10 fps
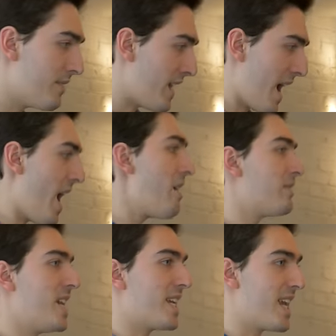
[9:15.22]
even
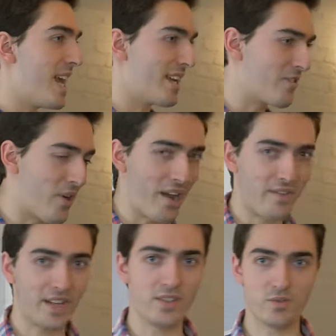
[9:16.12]
have dedicated
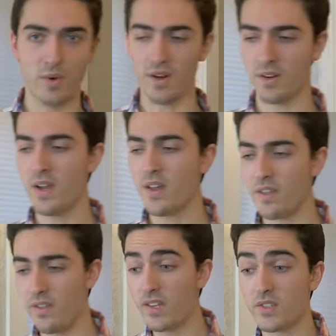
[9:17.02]
graphics, where
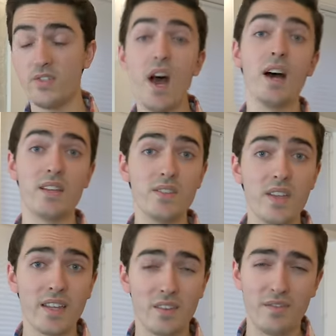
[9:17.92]
this
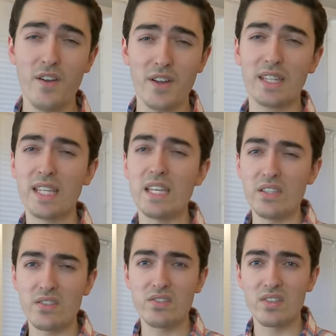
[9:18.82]
does, at the very
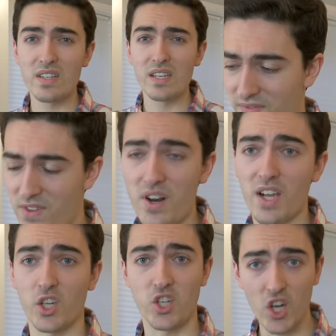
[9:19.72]
least, they're not